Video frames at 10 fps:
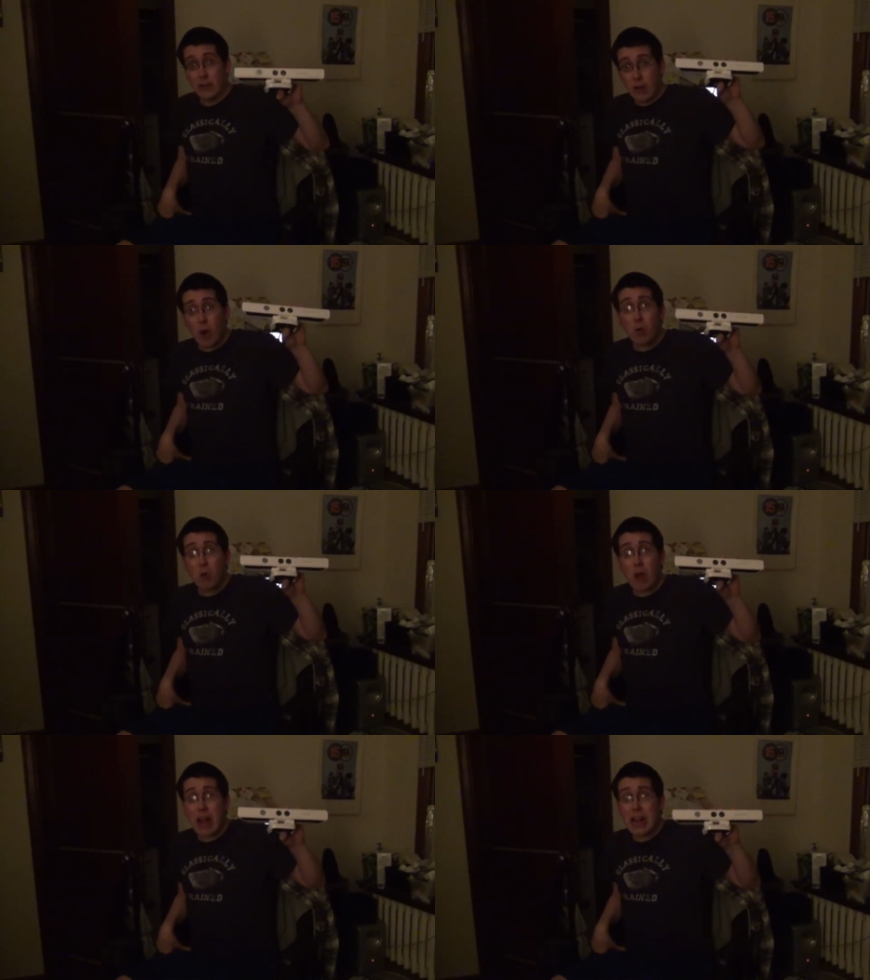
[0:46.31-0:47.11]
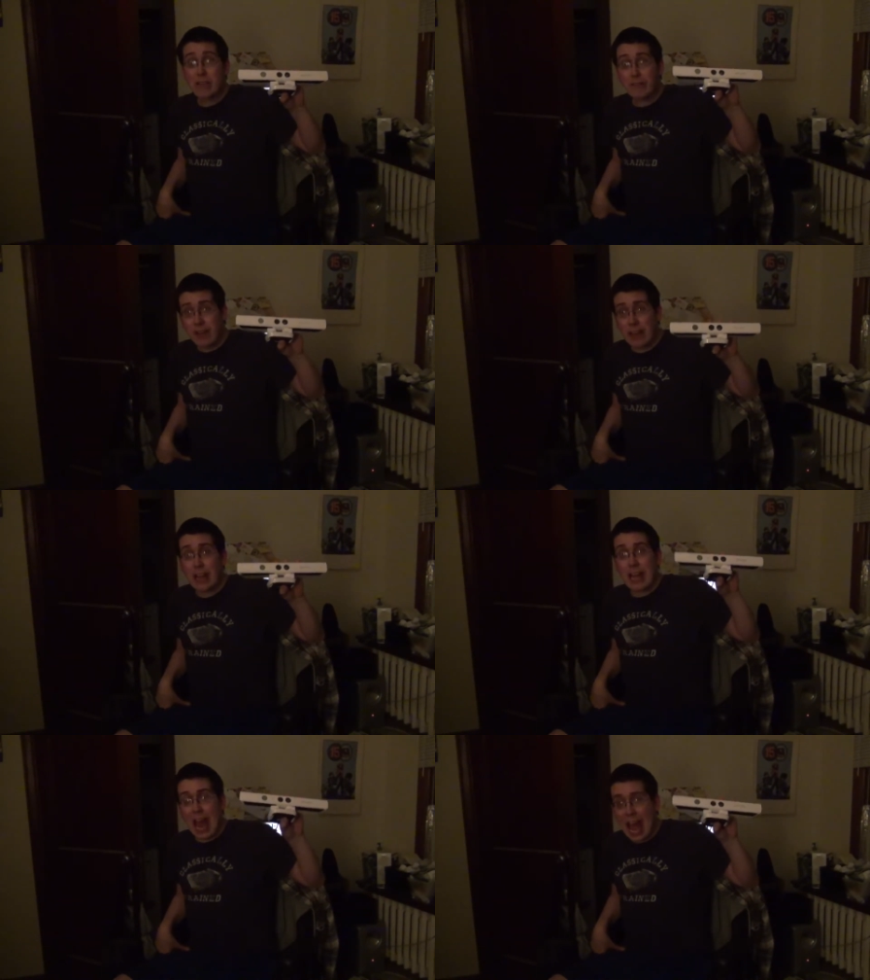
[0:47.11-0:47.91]
No way in
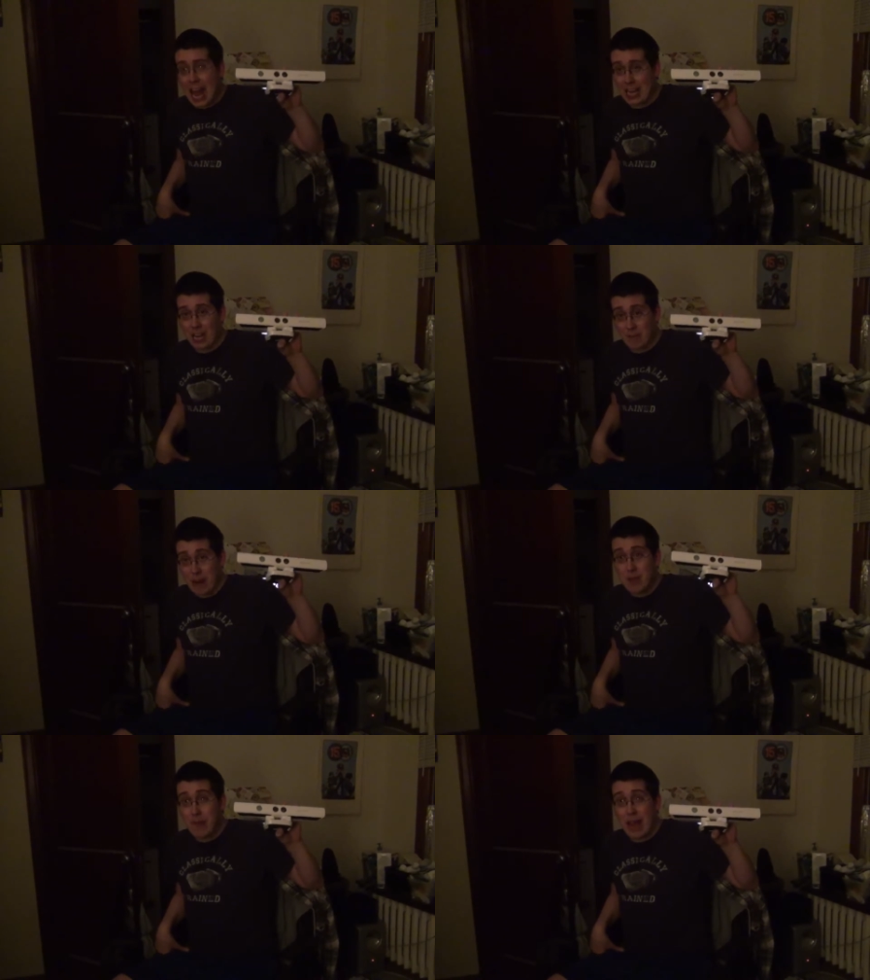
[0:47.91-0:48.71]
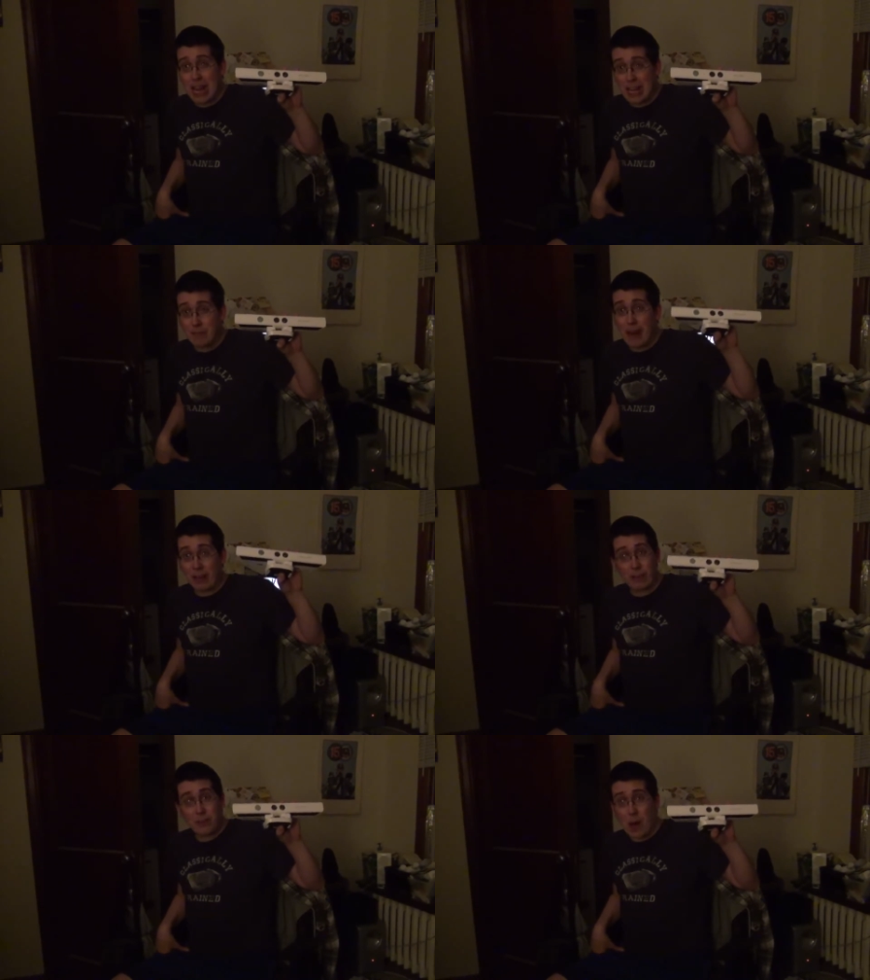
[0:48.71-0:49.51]
freaking heck am I paying
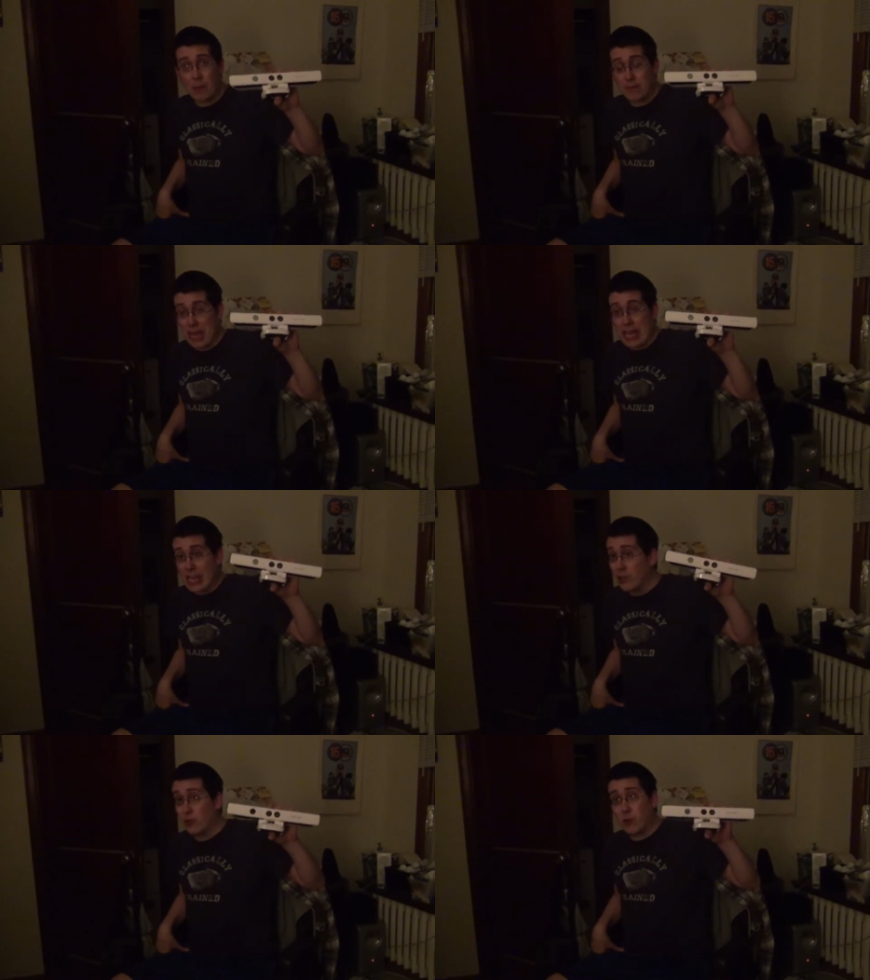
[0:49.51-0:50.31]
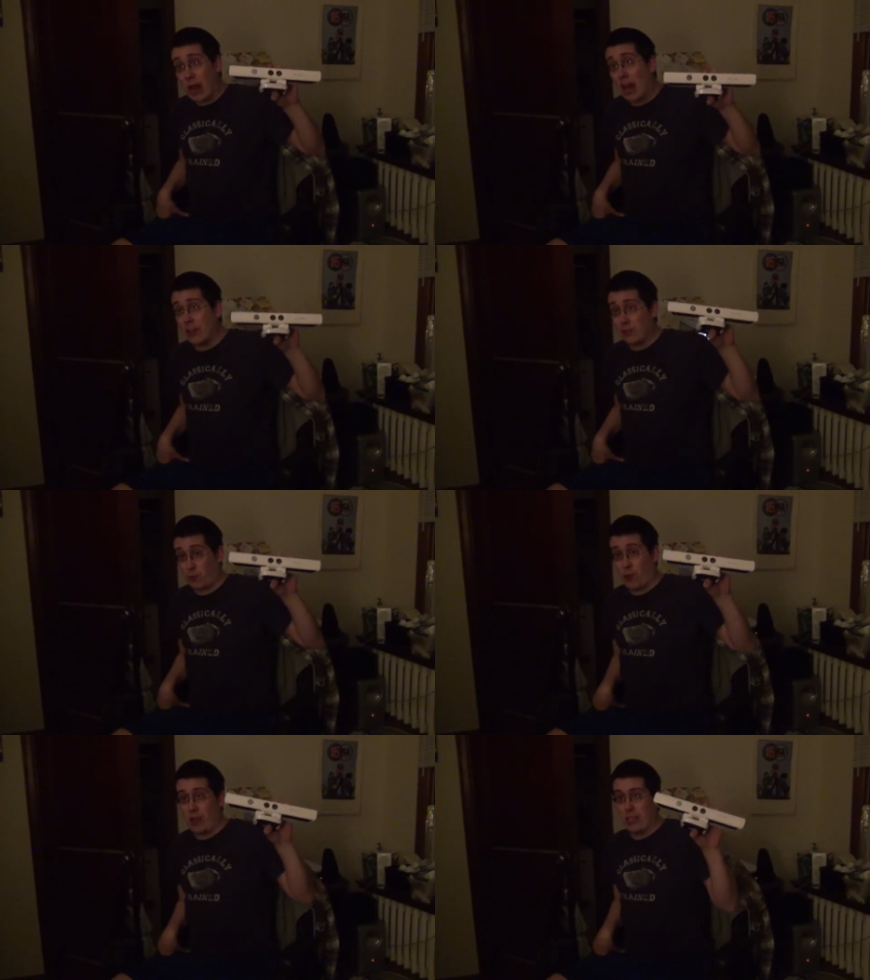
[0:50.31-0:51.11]
Microsoft 90 or so dollars
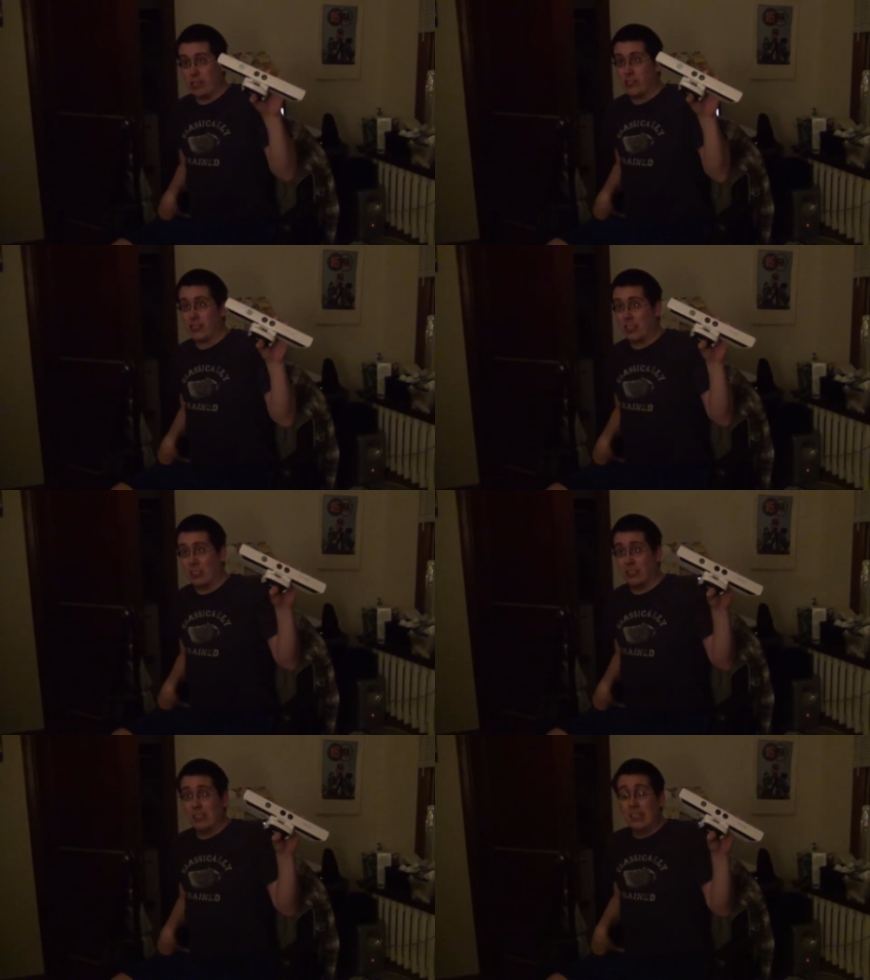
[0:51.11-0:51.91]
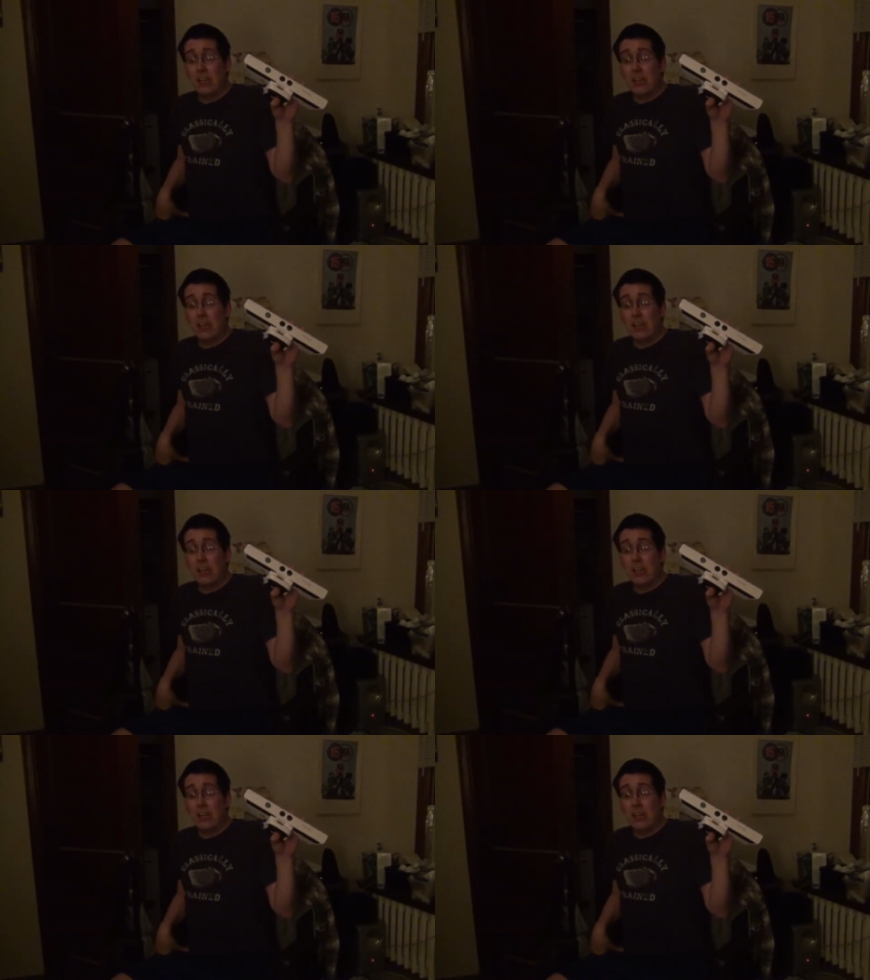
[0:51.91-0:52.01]
for one of these, so...